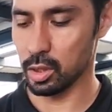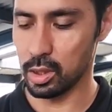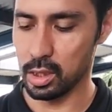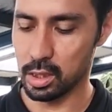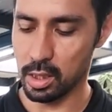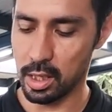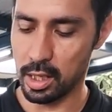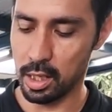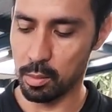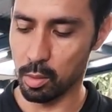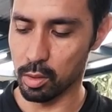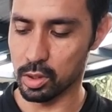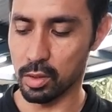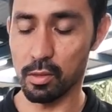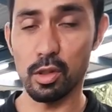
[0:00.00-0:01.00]
So these are the head
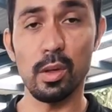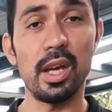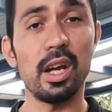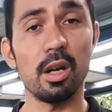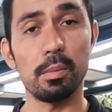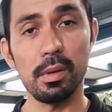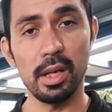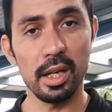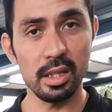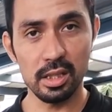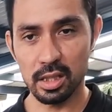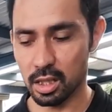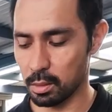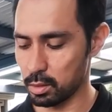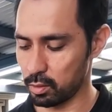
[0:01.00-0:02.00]
bolts. So if you do ARP head
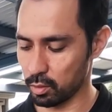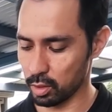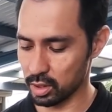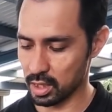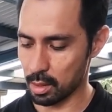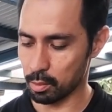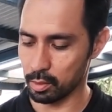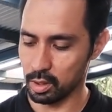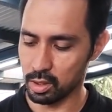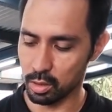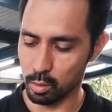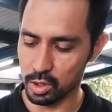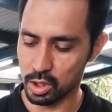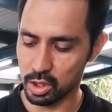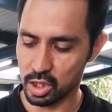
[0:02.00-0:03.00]
stubs, for example, these
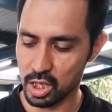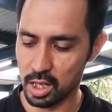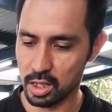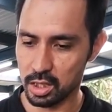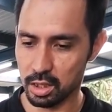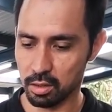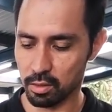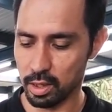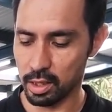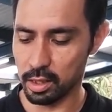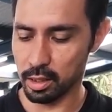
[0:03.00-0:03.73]
are what you're changing right